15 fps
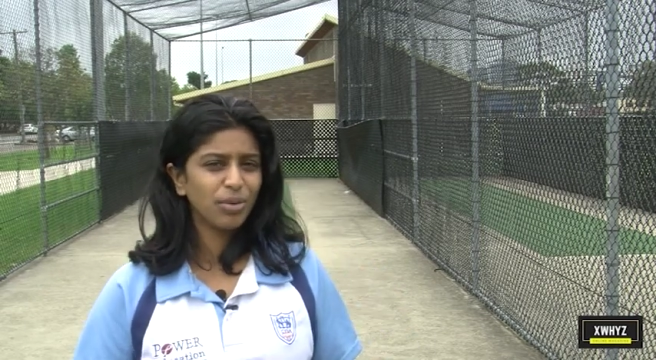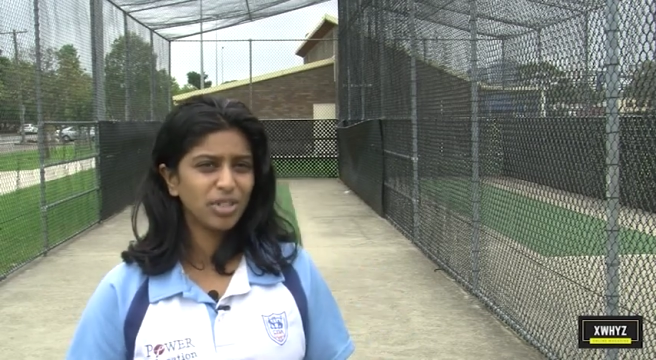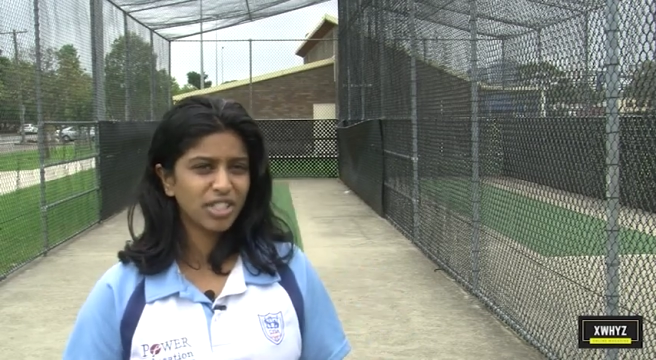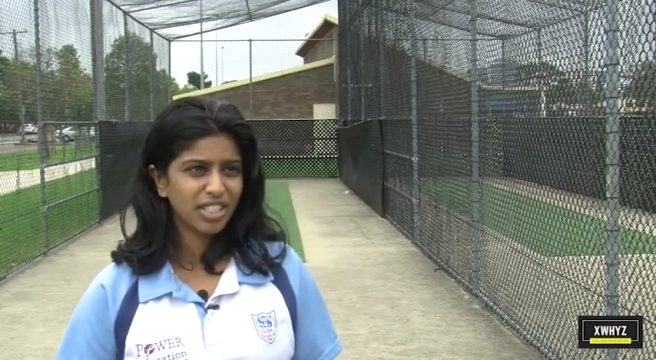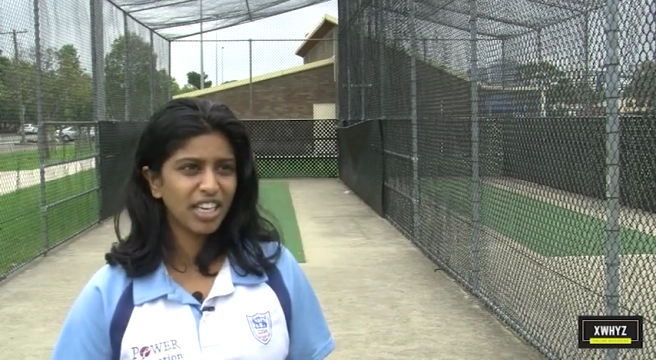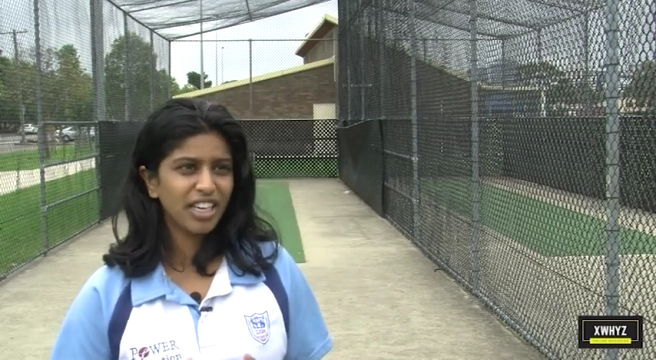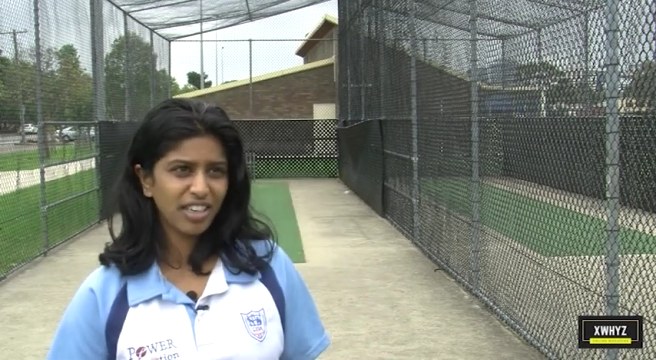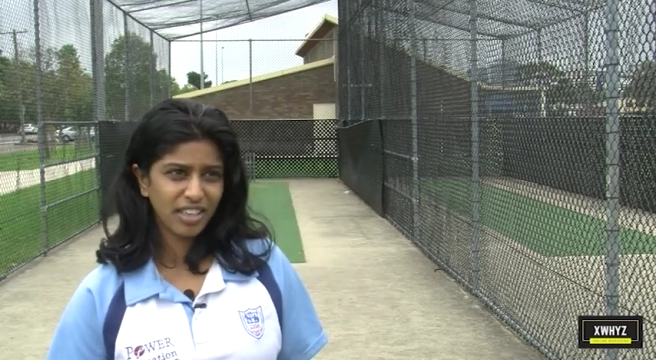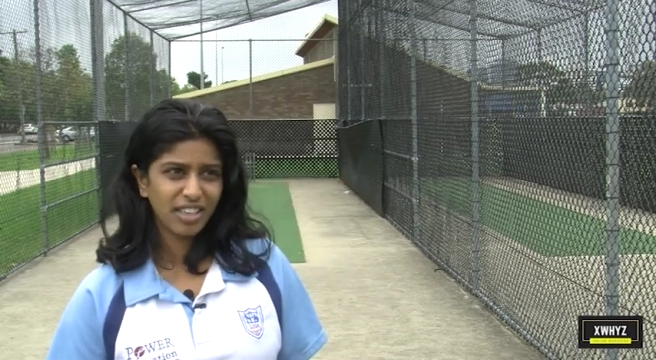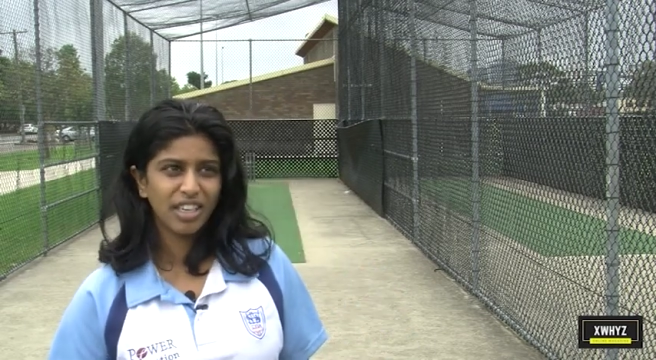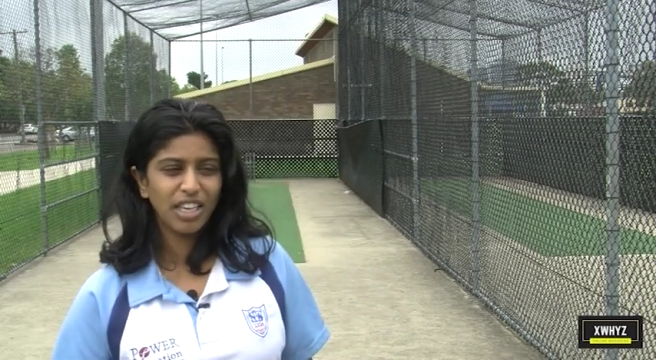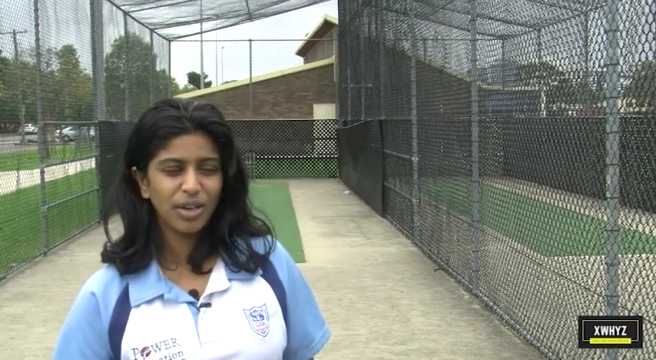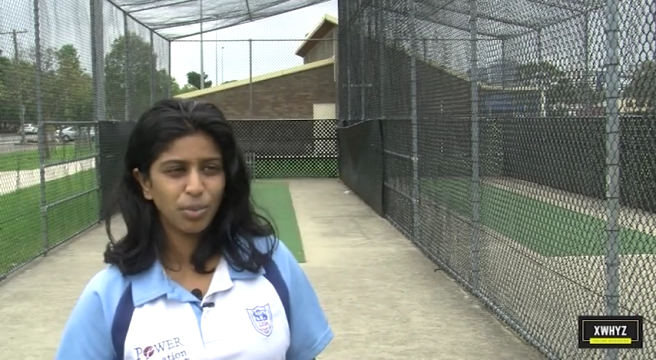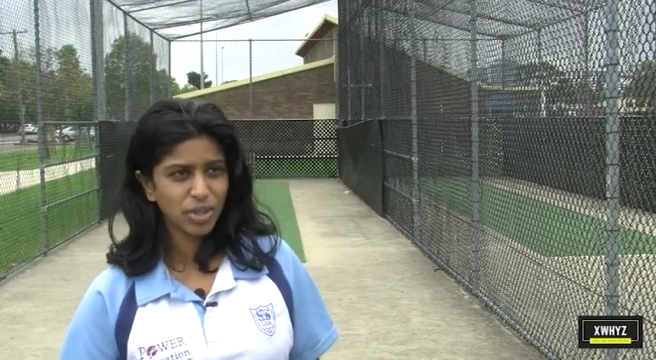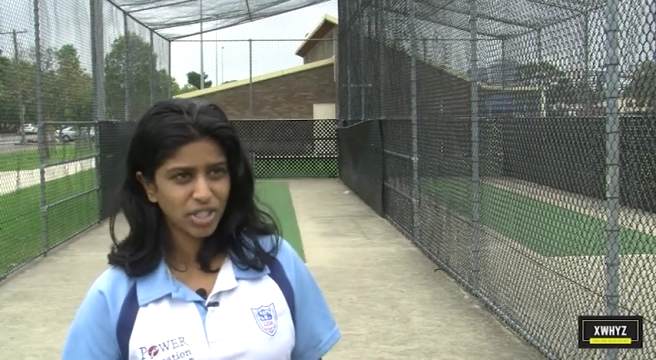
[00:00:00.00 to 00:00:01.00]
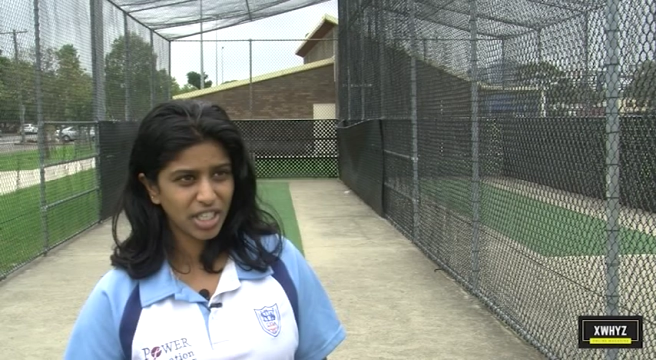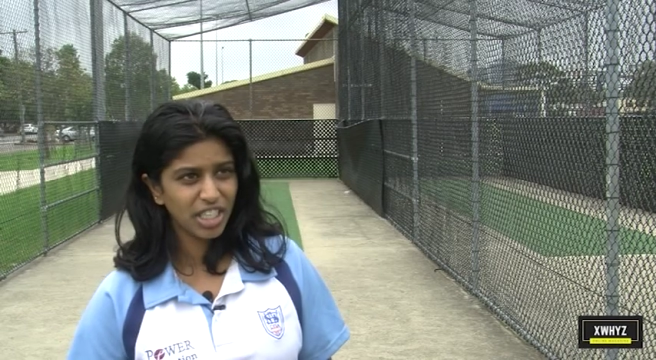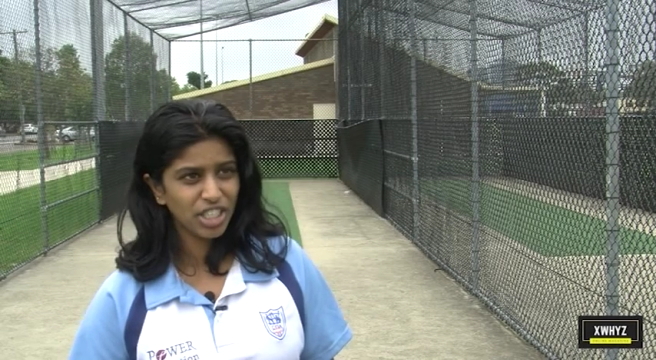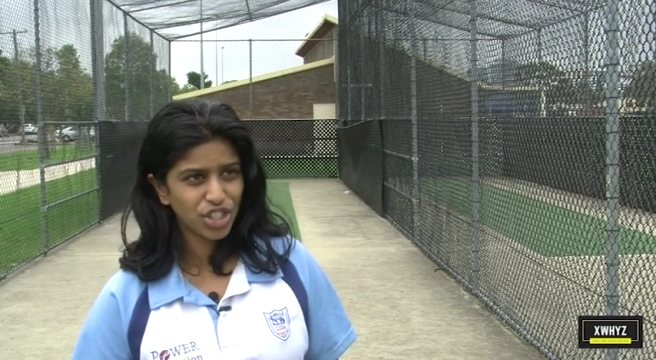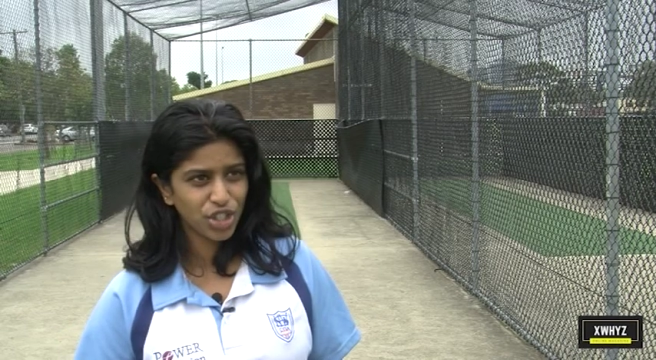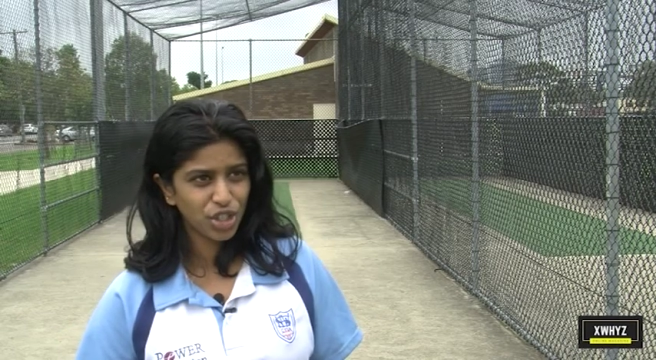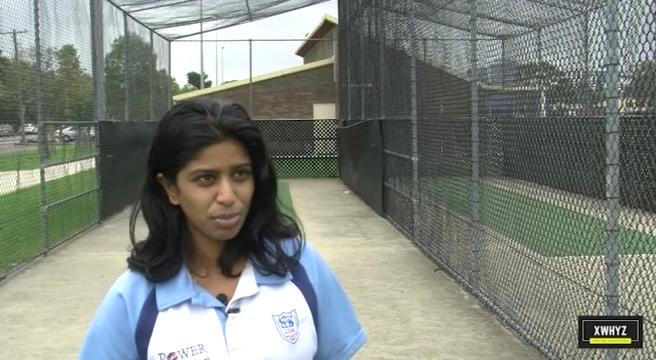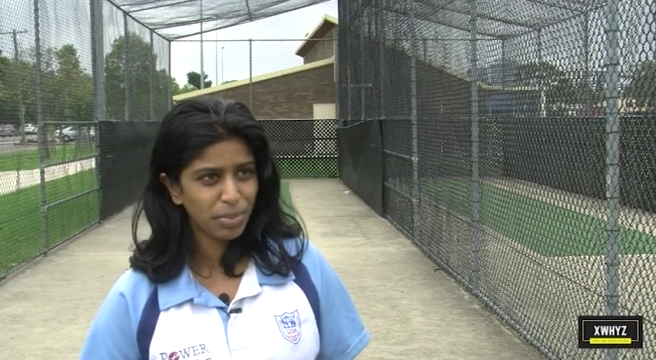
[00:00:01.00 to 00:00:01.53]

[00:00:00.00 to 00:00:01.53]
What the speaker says: would say it was an issue,